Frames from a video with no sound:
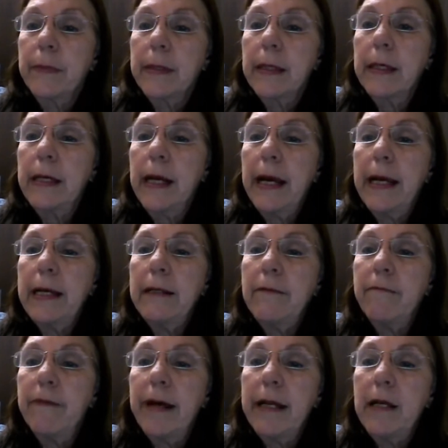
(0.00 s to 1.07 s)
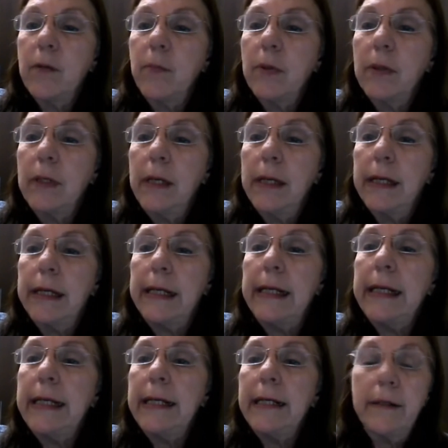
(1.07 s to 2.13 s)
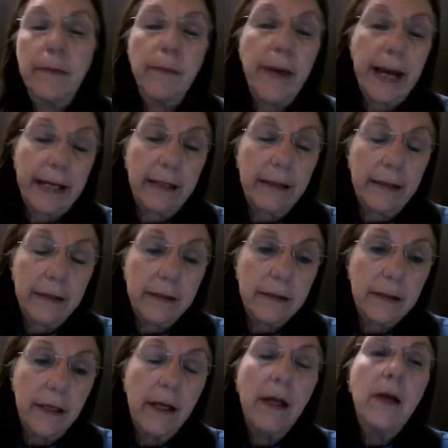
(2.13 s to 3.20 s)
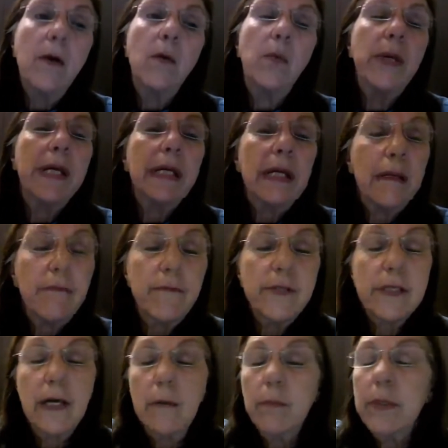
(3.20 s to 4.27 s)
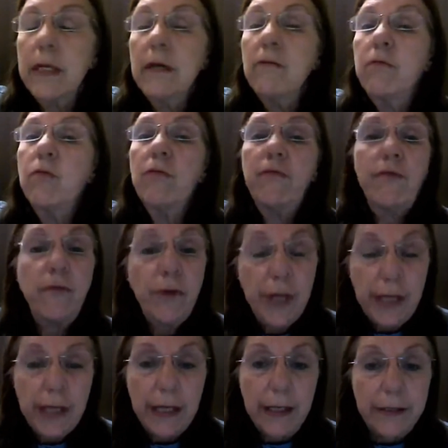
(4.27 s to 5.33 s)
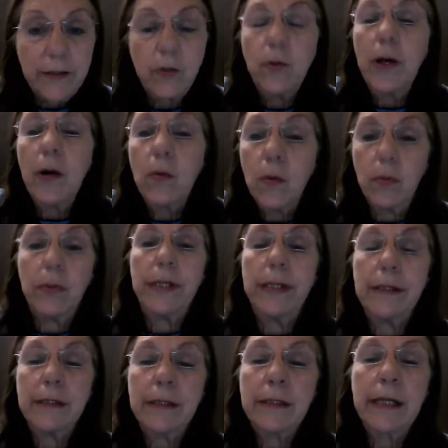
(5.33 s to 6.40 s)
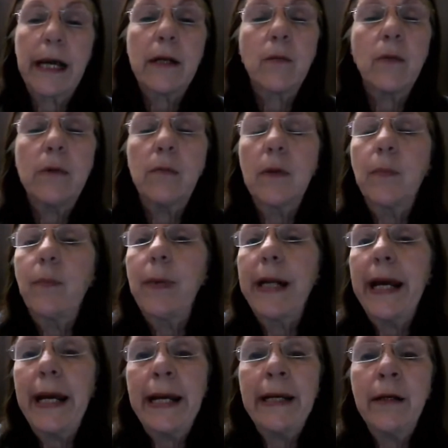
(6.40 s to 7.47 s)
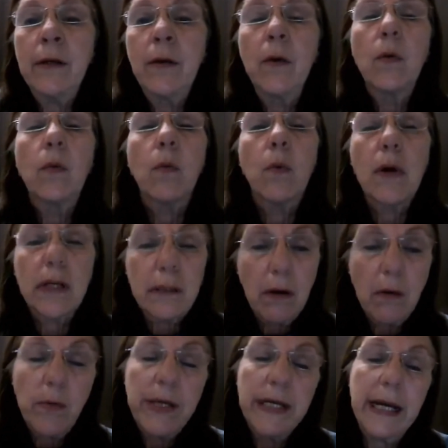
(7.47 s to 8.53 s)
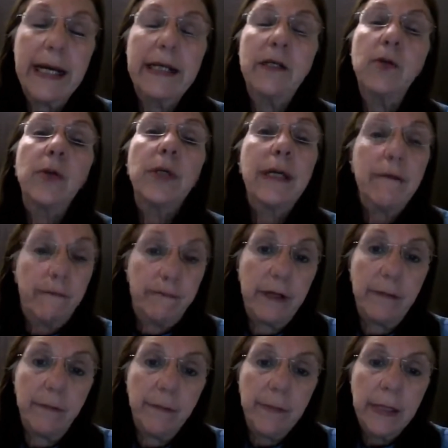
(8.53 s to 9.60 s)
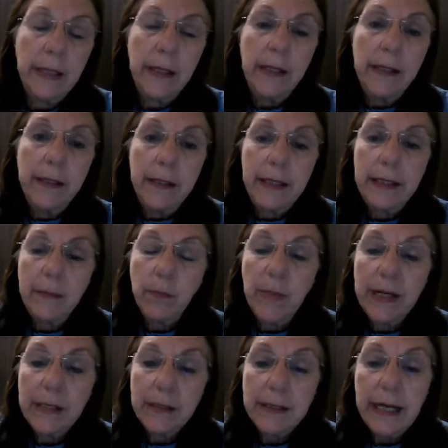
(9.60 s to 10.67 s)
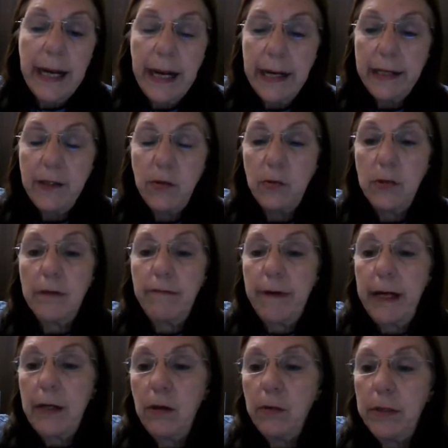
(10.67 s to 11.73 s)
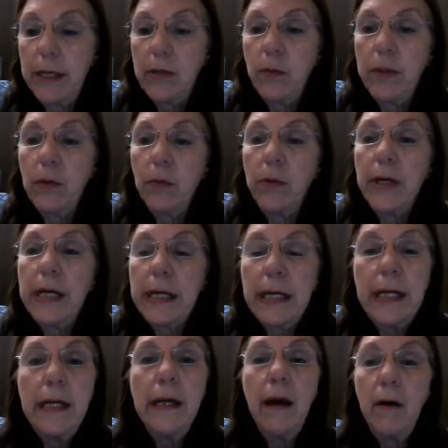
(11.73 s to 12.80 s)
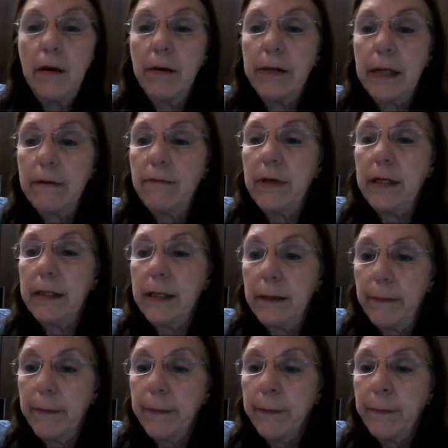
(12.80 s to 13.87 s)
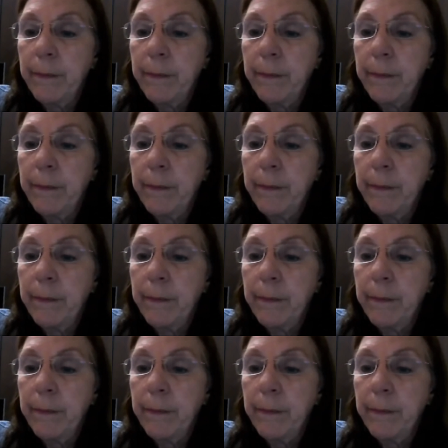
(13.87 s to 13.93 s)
create valuable lead magnet. We give something for free to our audience, and we will plan what are we going to give them. It must add to the value that we already are giving them.